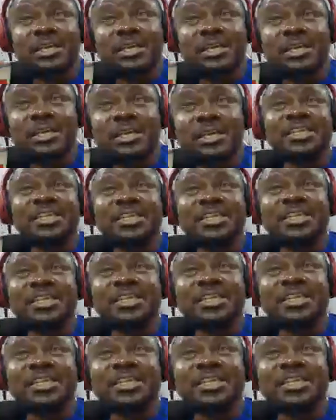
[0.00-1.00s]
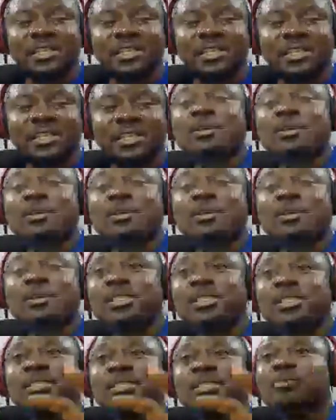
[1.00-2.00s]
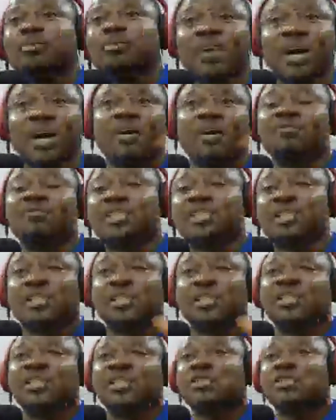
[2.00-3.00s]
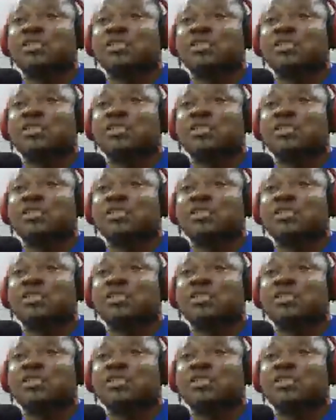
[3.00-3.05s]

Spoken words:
Now that's the bone. This number 6 is the bone of our conversation.